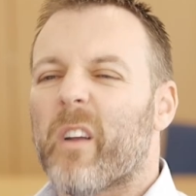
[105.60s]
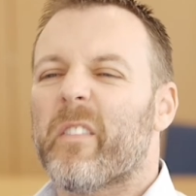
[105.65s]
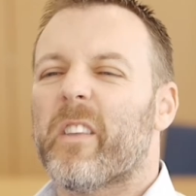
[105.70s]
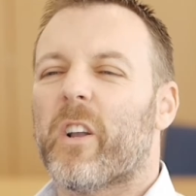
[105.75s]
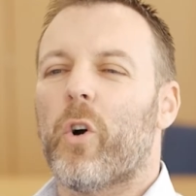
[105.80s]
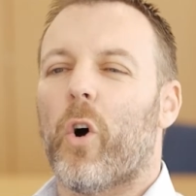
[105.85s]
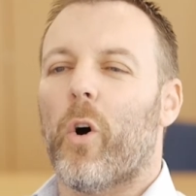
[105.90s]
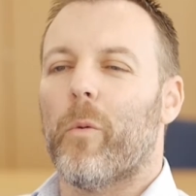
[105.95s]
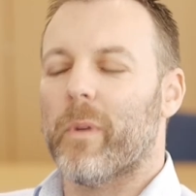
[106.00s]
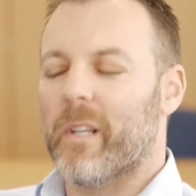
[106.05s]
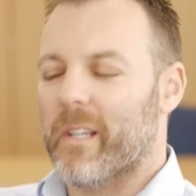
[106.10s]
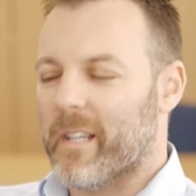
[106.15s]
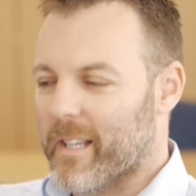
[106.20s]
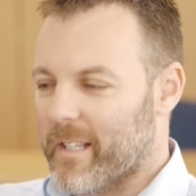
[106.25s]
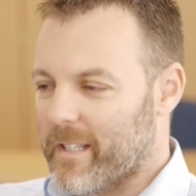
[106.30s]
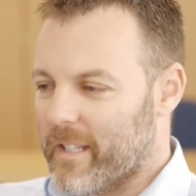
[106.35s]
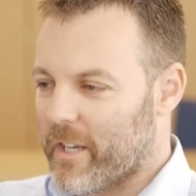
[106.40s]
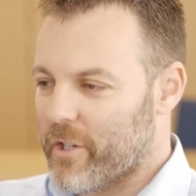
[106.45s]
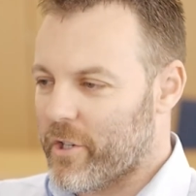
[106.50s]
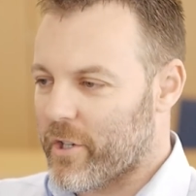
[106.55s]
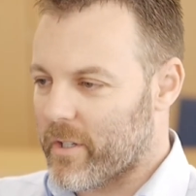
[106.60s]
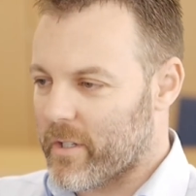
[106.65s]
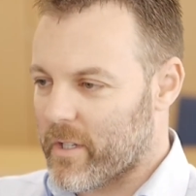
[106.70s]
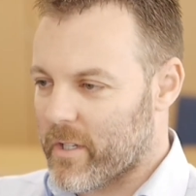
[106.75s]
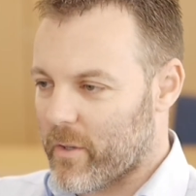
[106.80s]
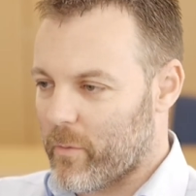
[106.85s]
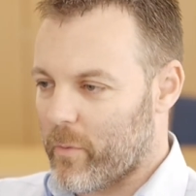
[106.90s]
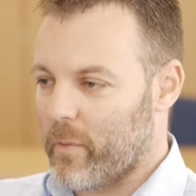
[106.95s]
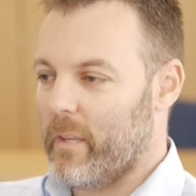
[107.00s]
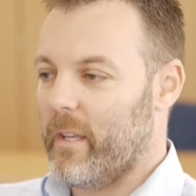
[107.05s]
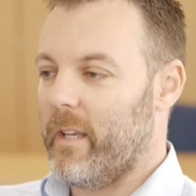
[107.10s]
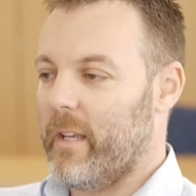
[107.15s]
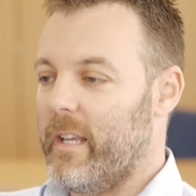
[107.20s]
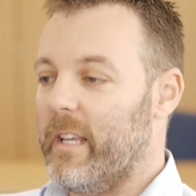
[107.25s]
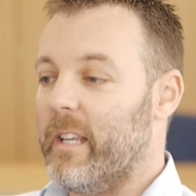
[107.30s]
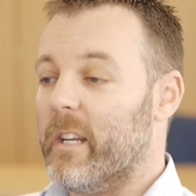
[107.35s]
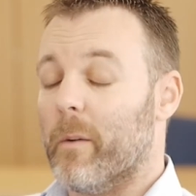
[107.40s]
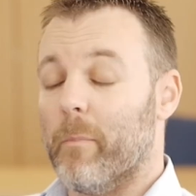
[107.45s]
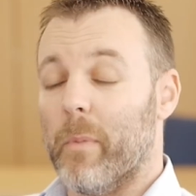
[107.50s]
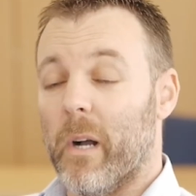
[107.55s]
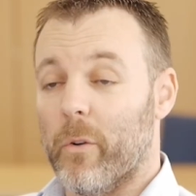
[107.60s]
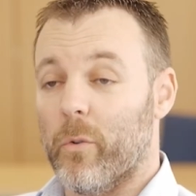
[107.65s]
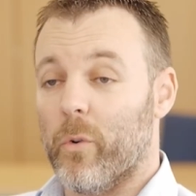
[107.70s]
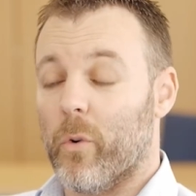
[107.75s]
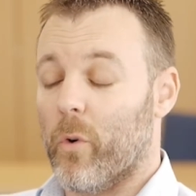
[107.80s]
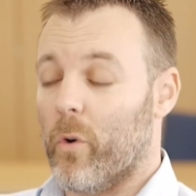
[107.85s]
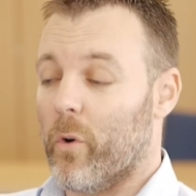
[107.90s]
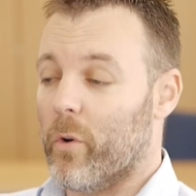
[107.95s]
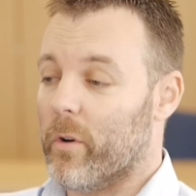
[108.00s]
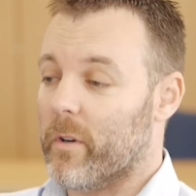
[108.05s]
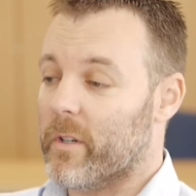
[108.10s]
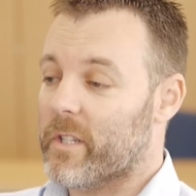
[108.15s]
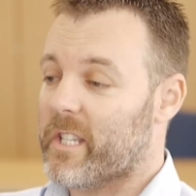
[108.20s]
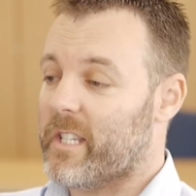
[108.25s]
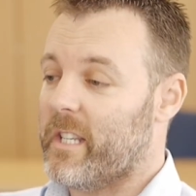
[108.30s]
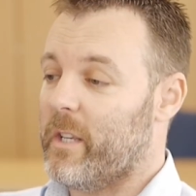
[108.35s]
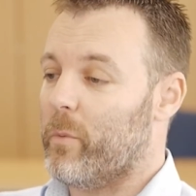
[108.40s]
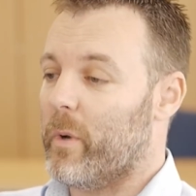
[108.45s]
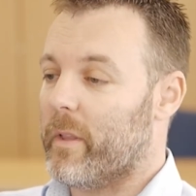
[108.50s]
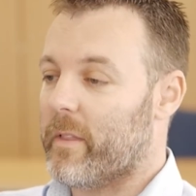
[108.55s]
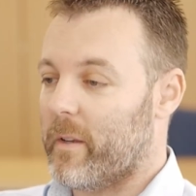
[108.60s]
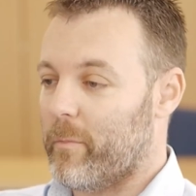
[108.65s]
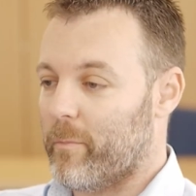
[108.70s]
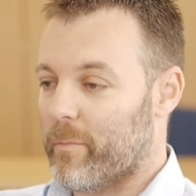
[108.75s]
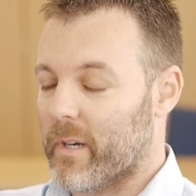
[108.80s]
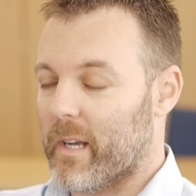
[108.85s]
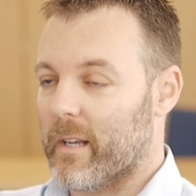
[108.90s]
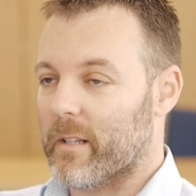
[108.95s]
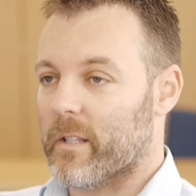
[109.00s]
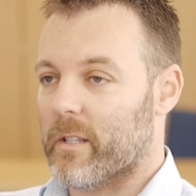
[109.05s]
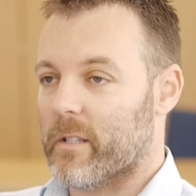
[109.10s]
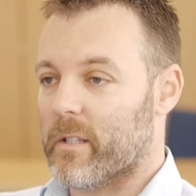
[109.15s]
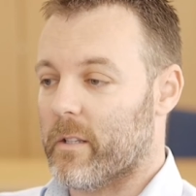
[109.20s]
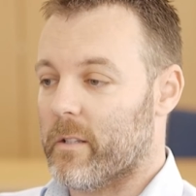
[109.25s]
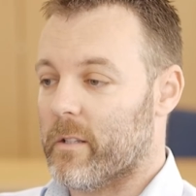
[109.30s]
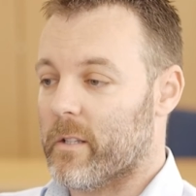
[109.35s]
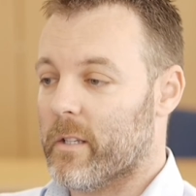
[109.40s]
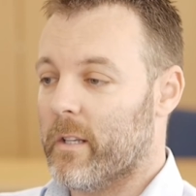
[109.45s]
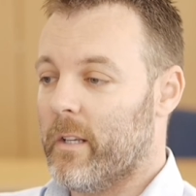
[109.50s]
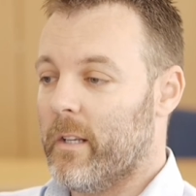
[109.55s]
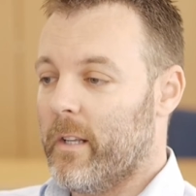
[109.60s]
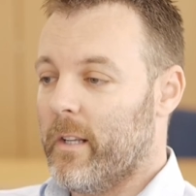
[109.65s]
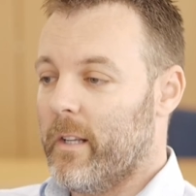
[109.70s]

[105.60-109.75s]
What are the common conditions that we hear about or see within practices?